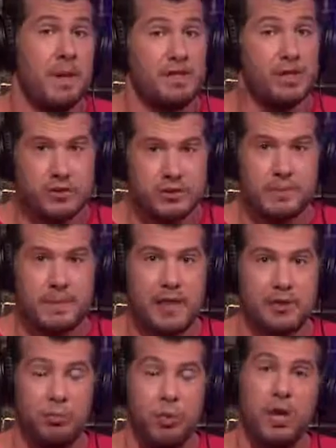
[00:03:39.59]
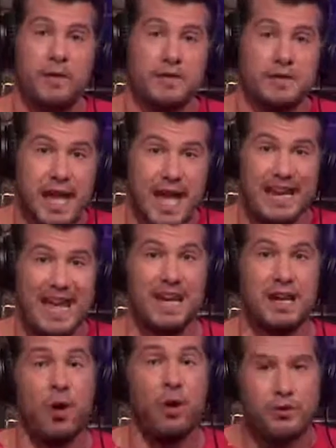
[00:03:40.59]
But it's also the bathroom wall of society, and
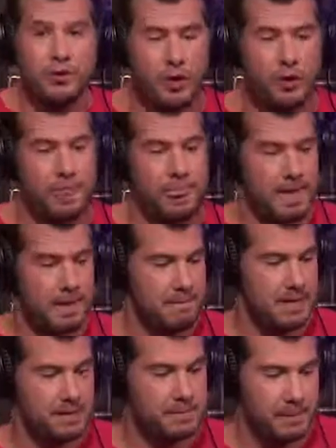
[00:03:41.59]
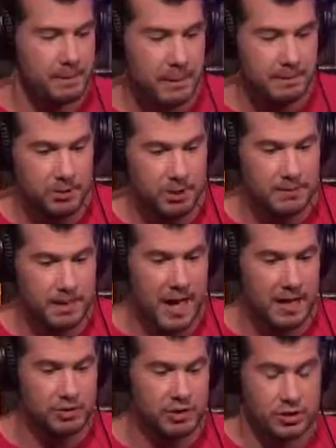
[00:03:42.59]
it also means people like
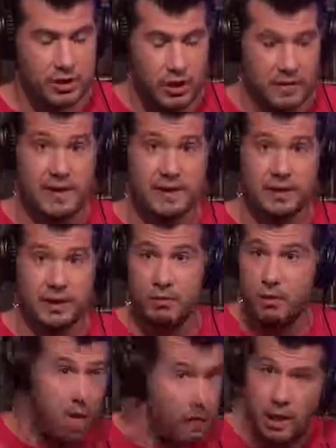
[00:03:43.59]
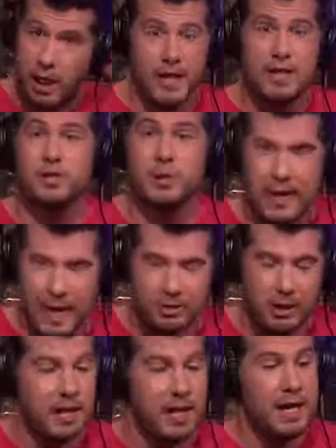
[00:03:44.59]
PewDiePie who just, you know, they effectively go into a
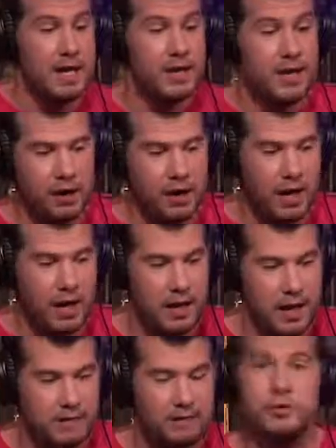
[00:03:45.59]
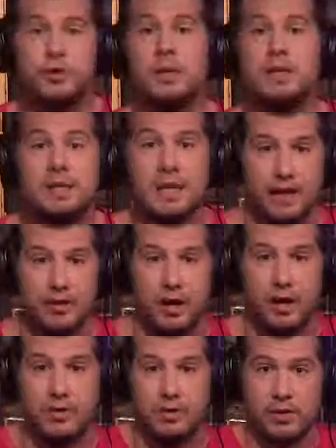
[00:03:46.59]
camera, their influence and
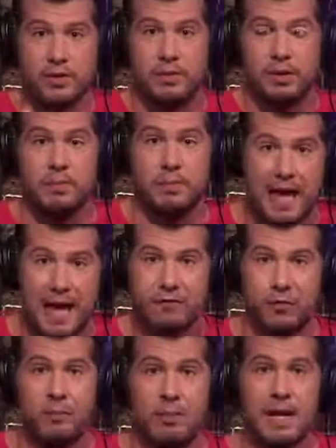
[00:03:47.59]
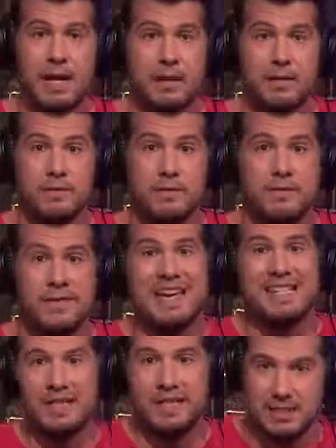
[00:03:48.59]
their platform
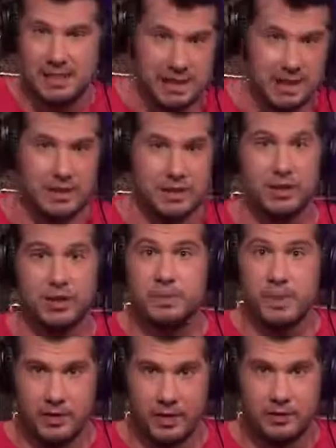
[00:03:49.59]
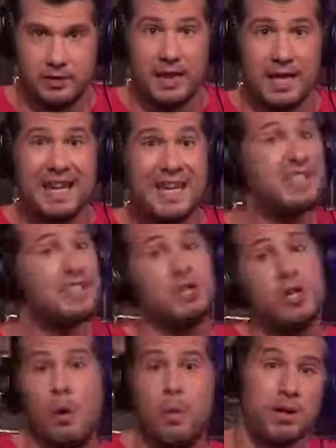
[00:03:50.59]
vastly exceeds their experience. He
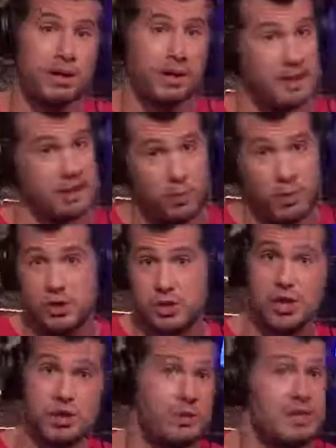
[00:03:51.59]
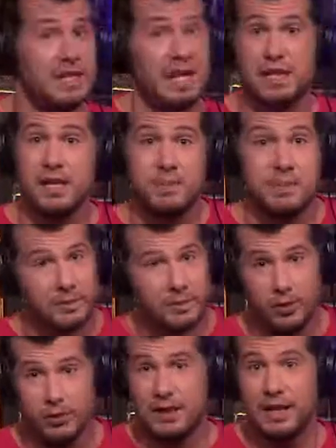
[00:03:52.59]
doesn't know where to listen. When you start doing stand-up
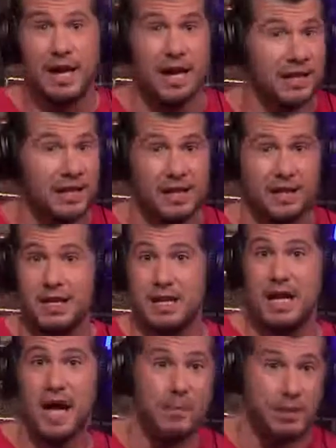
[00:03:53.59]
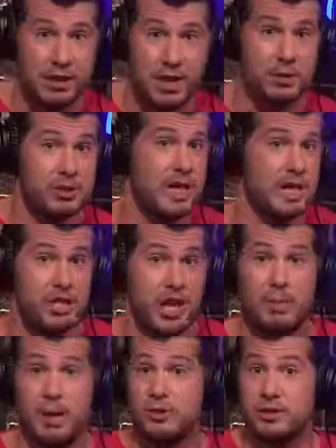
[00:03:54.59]
early on in a comedy club or sketch
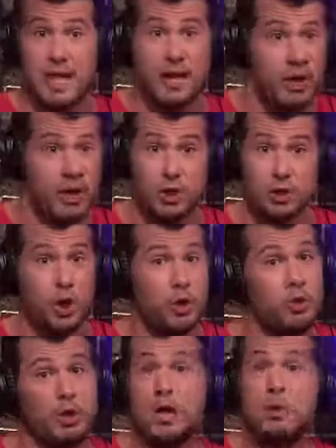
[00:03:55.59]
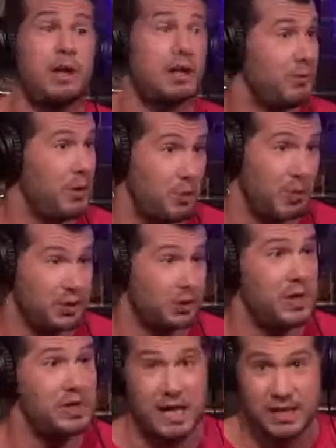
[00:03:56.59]
comedy and there's a live, you learn really quickly what works
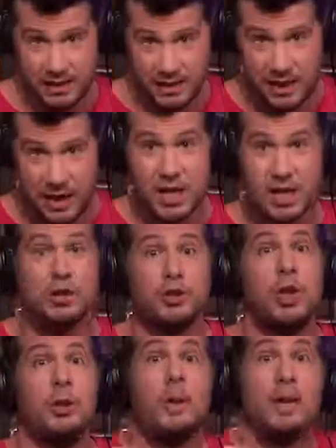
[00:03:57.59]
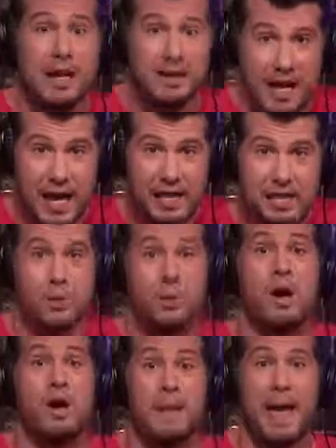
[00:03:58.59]
and what doesn't. You learn where that line is and
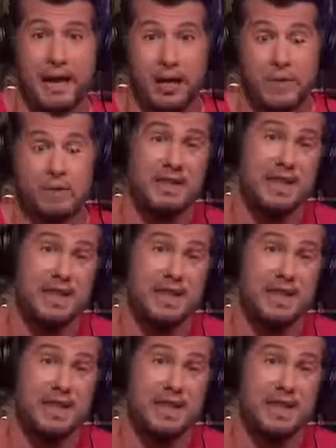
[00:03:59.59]
where to back it off.